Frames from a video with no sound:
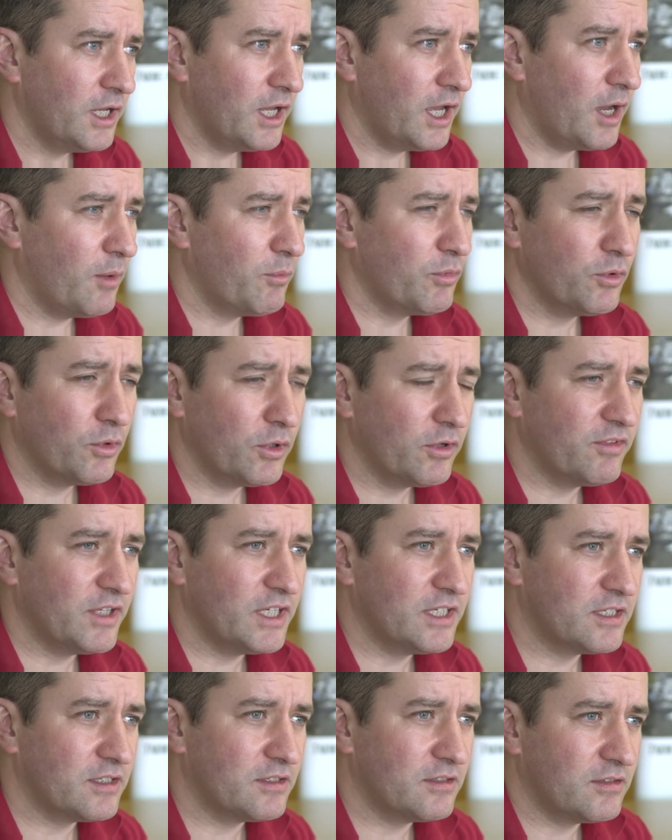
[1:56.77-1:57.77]
With all of
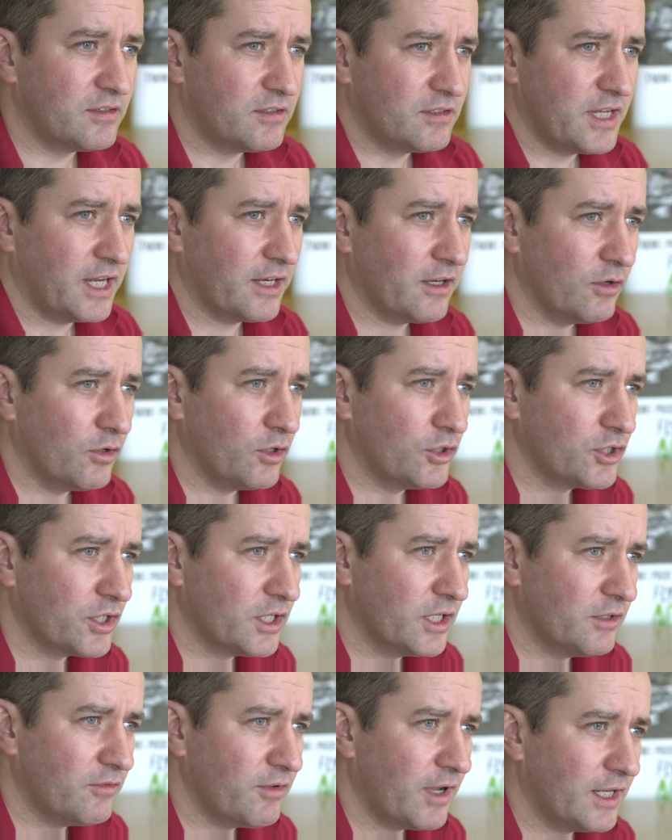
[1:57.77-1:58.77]
these
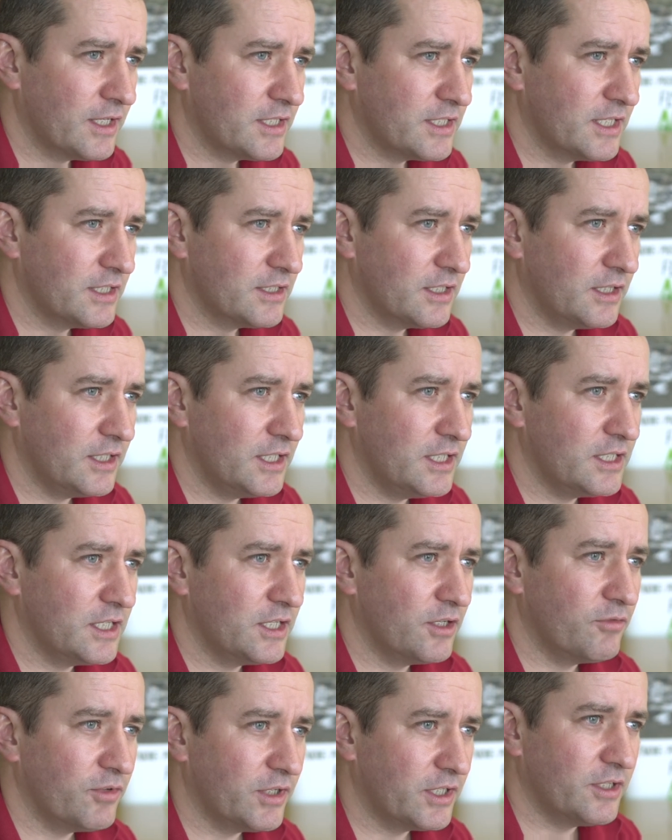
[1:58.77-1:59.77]
technological advances and these
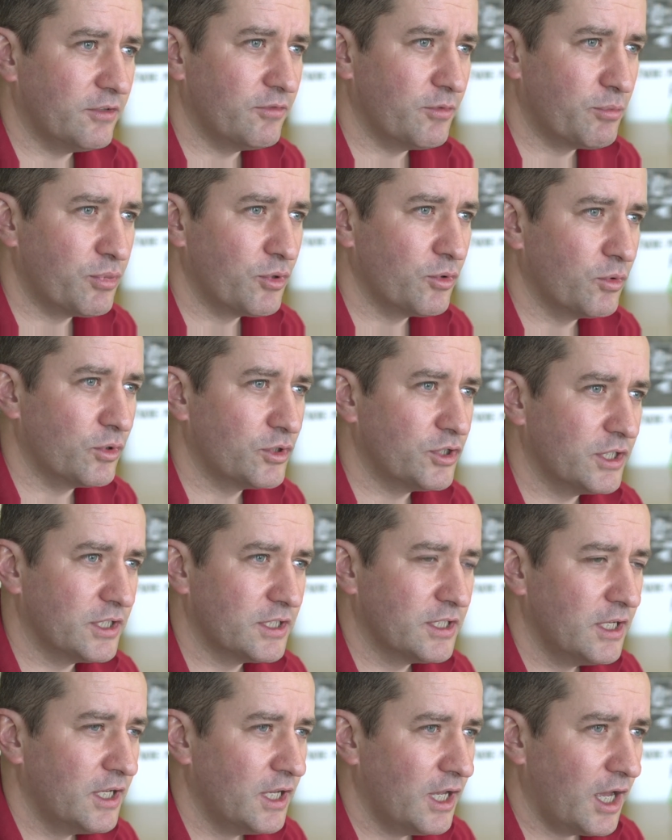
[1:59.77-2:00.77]
innovative
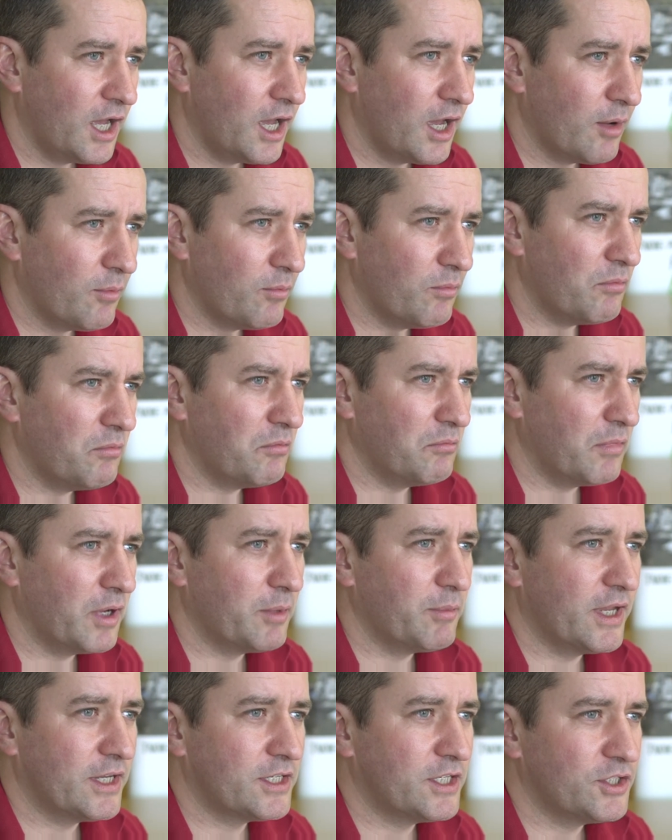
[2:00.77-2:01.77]
approaches, my
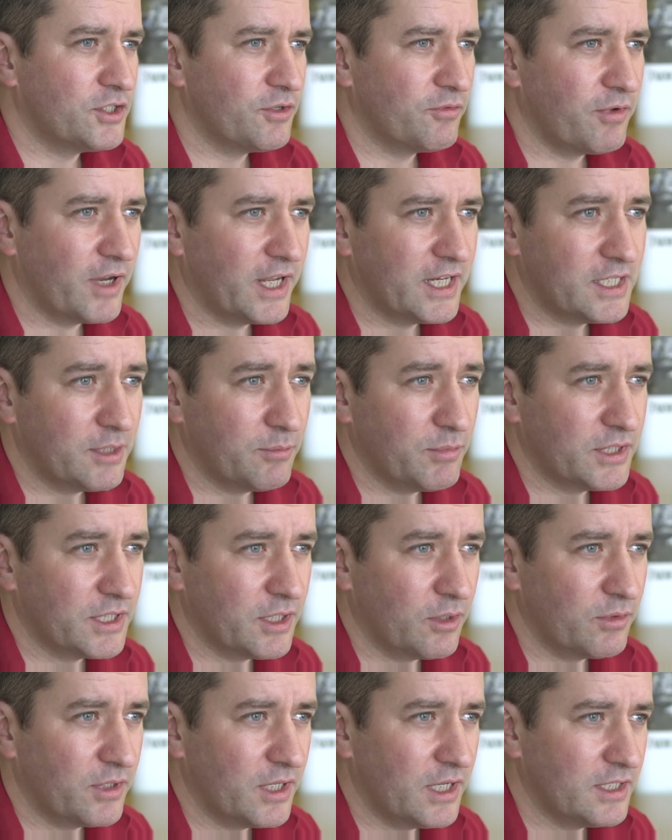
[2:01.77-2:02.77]
message to fly tippers
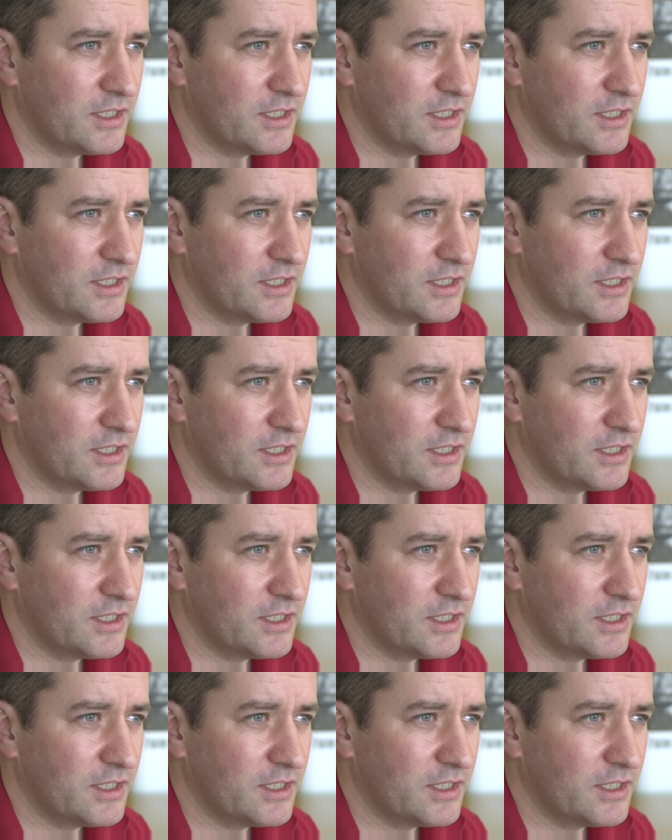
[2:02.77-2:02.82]
out there